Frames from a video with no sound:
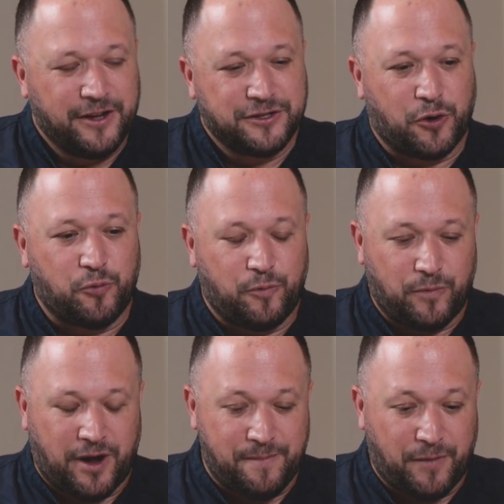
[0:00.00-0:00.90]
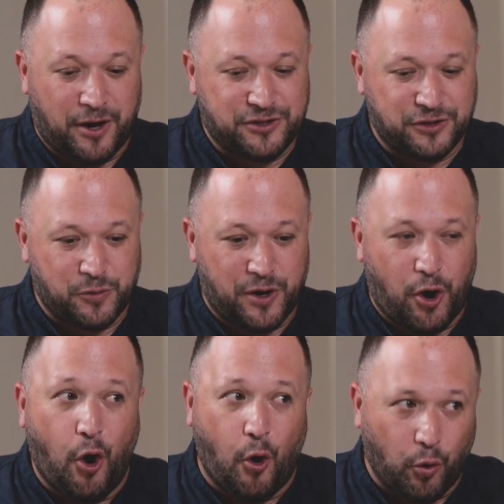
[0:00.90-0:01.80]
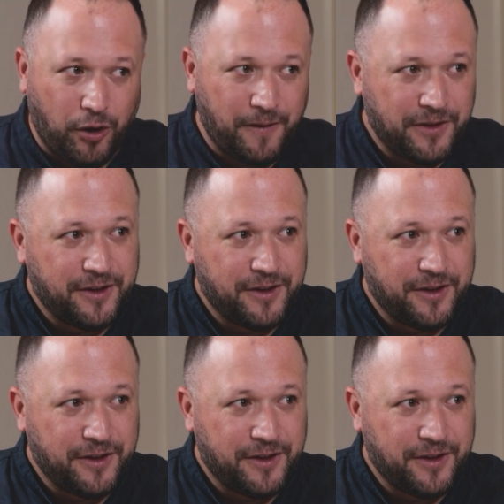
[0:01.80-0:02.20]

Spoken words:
So I used to do it whole.